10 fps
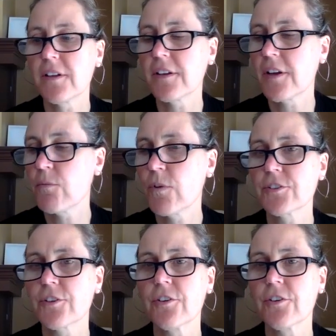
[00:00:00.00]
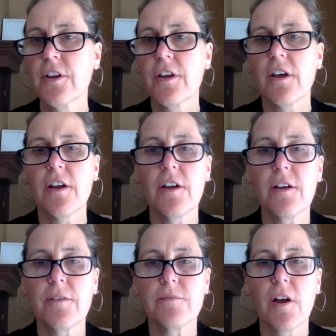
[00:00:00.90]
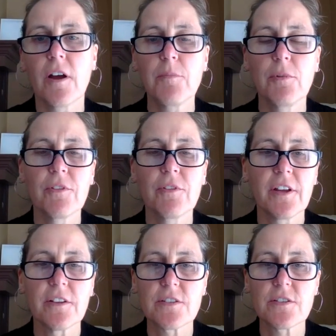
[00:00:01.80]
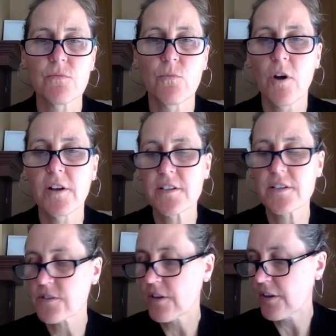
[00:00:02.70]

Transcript: and I wonder a couple of things. One is